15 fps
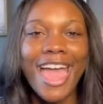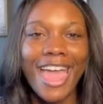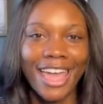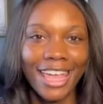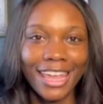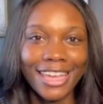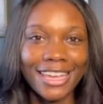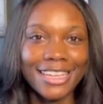
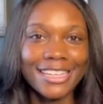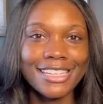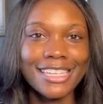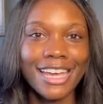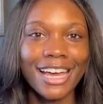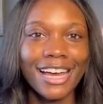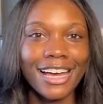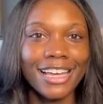And
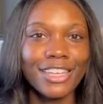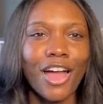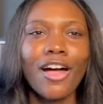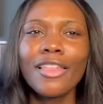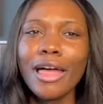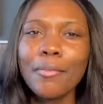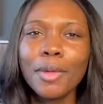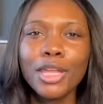
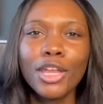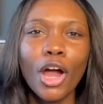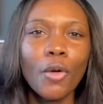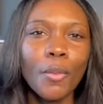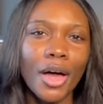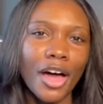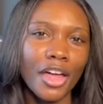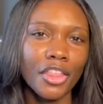y'all let me know
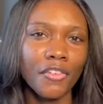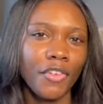what other